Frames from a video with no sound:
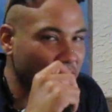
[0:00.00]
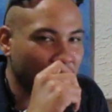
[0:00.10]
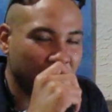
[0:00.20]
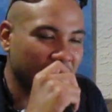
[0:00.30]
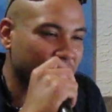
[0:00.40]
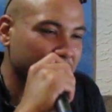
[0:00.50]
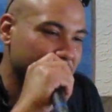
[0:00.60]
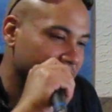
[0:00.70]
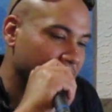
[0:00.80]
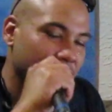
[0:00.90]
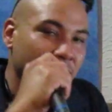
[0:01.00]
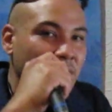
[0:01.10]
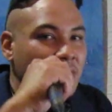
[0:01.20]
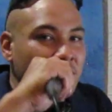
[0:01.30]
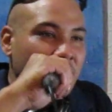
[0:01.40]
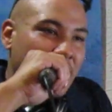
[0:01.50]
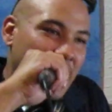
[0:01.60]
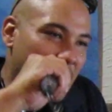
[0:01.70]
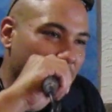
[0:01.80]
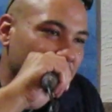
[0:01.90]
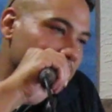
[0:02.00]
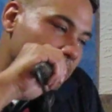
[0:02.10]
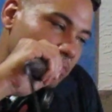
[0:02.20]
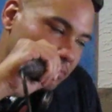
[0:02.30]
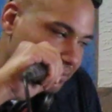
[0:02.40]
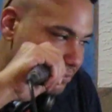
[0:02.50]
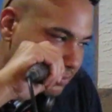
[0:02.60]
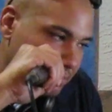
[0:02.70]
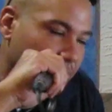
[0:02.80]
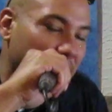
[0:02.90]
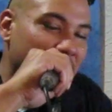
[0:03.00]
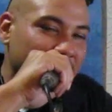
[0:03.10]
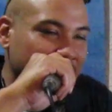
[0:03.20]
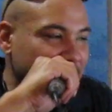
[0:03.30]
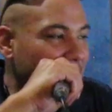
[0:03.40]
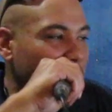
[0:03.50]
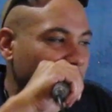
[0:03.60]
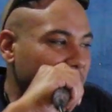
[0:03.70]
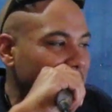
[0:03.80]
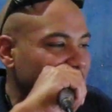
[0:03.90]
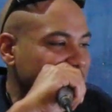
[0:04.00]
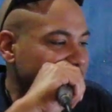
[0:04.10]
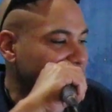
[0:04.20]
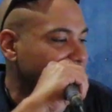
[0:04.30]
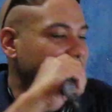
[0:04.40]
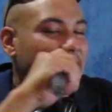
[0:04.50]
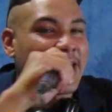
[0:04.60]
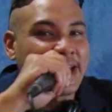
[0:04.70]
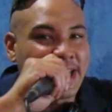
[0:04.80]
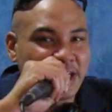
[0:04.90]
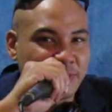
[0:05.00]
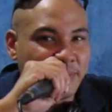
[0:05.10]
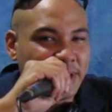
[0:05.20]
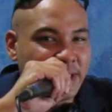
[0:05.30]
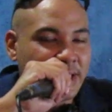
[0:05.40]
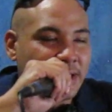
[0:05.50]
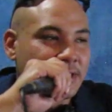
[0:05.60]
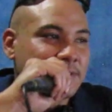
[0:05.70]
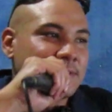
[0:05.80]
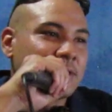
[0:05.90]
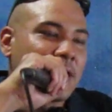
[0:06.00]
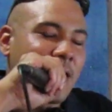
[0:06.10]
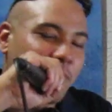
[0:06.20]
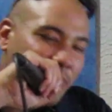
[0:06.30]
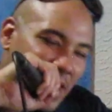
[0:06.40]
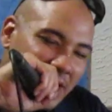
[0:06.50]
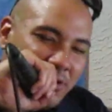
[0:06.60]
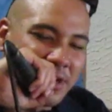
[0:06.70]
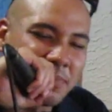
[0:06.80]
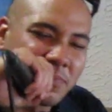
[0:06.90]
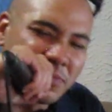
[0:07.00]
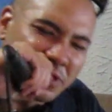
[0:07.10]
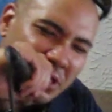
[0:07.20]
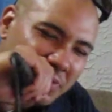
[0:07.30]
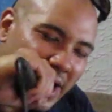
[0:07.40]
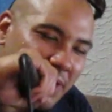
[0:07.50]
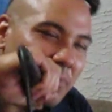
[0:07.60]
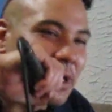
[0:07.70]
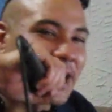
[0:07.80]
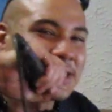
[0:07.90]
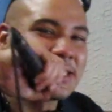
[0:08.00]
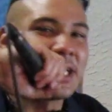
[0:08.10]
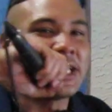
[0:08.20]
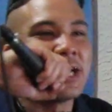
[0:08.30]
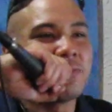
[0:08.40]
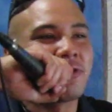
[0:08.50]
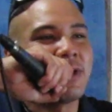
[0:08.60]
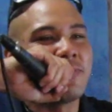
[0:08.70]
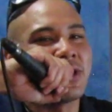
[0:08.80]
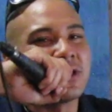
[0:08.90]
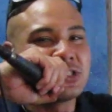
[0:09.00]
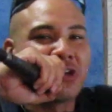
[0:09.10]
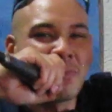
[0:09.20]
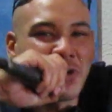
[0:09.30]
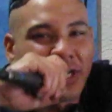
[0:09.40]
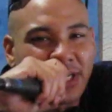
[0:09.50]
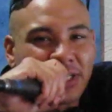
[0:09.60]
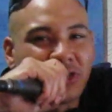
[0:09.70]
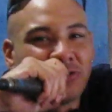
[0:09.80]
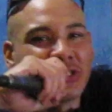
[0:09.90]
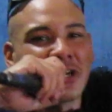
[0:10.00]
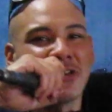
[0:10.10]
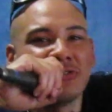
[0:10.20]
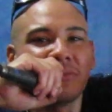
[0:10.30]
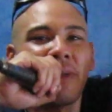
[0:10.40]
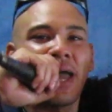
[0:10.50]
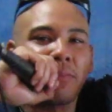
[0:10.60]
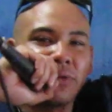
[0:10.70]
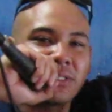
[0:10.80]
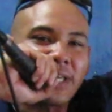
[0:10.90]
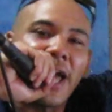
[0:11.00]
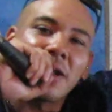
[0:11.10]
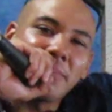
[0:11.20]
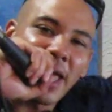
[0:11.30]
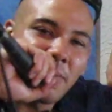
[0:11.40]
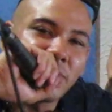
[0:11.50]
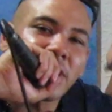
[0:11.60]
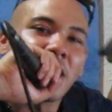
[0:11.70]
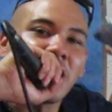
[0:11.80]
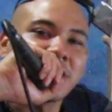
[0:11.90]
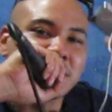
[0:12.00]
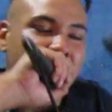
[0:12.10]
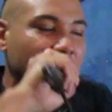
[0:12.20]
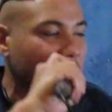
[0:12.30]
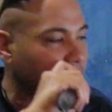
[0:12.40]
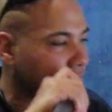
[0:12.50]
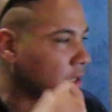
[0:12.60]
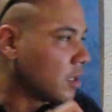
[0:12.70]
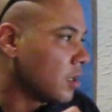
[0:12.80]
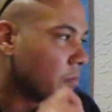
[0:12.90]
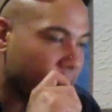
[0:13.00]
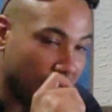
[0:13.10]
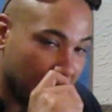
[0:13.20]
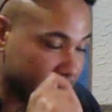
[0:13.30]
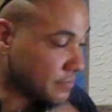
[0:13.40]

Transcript: whatever, Apple products. As you see, I got an HP. I'm probably gonna, not necessarily upgrade, but also I'm gonna start using MacBooks. I had a MacBook, I lost it. But